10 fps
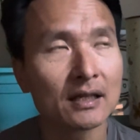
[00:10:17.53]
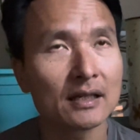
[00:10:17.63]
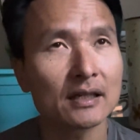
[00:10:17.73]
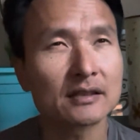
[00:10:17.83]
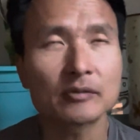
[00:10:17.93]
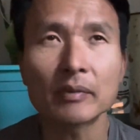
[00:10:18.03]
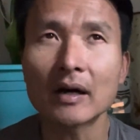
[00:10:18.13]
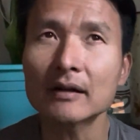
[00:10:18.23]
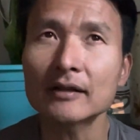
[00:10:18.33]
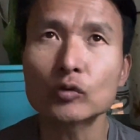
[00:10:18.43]
It's
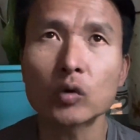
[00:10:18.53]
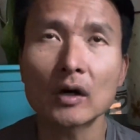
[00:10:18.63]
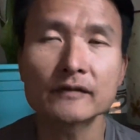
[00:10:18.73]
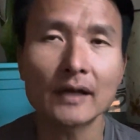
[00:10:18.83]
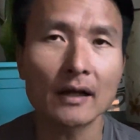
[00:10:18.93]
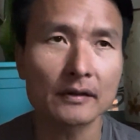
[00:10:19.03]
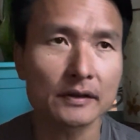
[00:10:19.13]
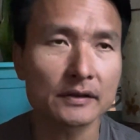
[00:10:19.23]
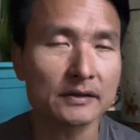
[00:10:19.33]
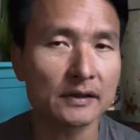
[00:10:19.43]
about like
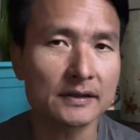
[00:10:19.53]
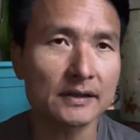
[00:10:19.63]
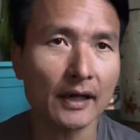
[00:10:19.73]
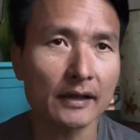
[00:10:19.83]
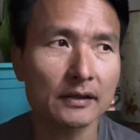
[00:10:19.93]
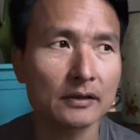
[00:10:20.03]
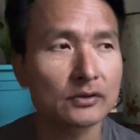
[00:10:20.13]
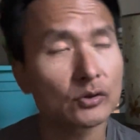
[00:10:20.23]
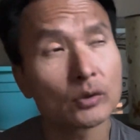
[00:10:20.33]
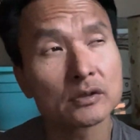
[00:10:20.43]
$12 a set,
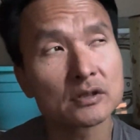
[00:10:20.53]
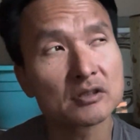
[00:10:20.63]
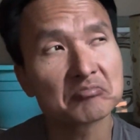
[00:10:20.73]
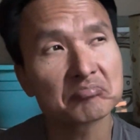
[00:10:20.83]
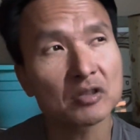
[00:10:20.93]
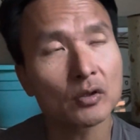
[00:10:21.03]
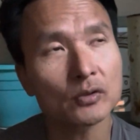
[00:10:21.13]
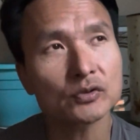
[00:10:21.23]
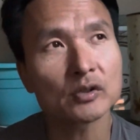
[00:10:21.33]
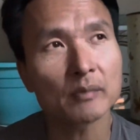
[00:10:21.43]
so it's
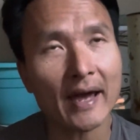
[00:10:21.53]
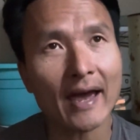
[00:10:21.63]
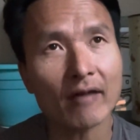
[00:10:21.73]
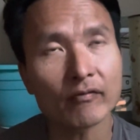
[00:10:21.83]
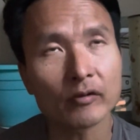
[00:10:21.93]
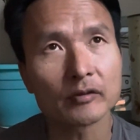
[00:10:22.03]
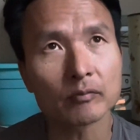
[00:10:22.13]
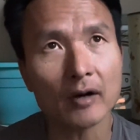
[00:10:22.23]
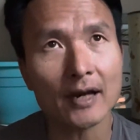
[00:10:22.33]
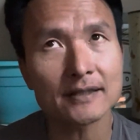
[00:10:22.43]
close to about half of the
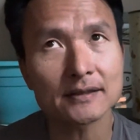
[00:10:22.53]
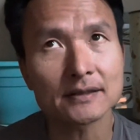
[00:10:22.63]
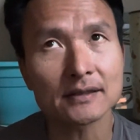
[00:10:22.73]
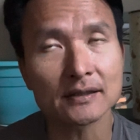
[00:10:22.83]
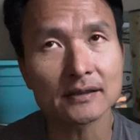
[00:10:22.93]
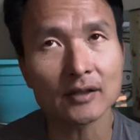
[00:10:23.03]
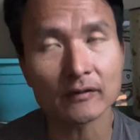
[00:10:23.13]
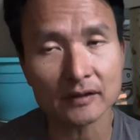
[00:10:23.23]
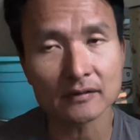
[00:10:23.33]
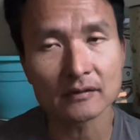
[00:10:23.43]
price of
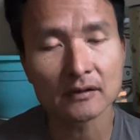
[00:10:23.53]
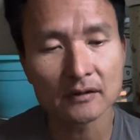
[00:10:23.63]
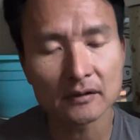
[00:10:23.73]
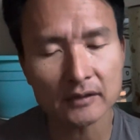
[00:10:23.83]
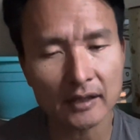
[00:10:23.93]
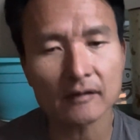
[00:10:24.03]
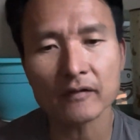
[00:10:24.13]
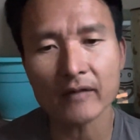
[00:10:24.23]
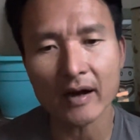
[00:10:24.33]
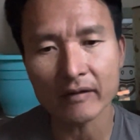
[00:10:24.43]
the Tekken
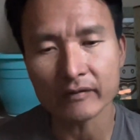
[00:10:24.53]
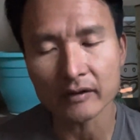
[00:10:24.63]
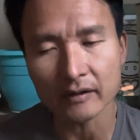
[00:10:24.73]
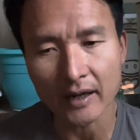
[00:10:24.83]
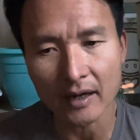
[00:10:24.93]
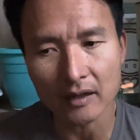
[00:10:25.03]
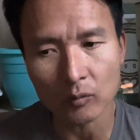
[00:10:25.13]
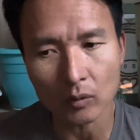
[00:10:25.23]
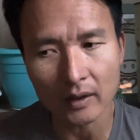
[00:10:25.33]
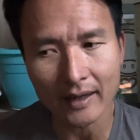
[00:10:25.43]
5 or
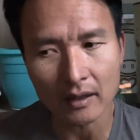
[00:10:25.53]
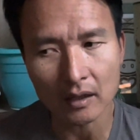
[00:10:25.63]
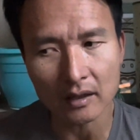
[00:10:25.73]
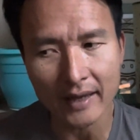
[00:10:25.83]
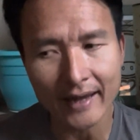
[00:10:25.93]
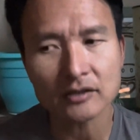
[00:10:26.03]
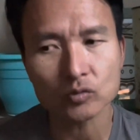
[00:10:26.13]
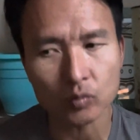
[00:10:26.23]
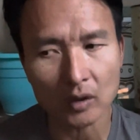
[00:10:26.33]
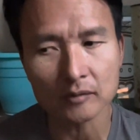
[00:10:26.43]

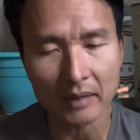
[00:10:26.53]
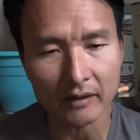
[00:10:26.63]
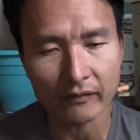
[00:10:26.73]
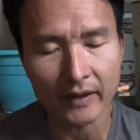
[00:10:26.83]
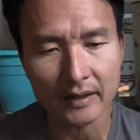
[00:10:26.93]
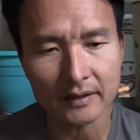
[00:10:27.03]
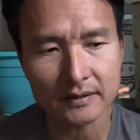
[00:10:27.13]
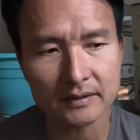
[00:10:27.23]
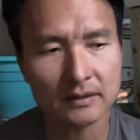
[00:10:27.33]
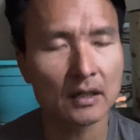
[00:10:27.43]
X1 by Face.